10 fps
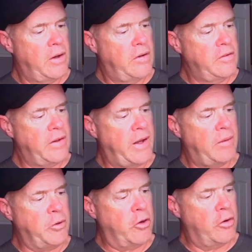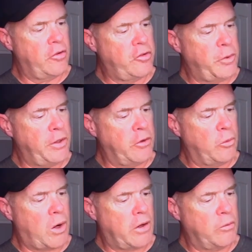Tonight I'm Yours, Sweet Little
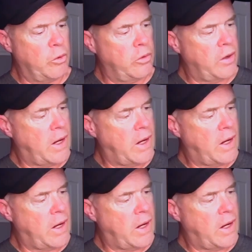Rock and Roller,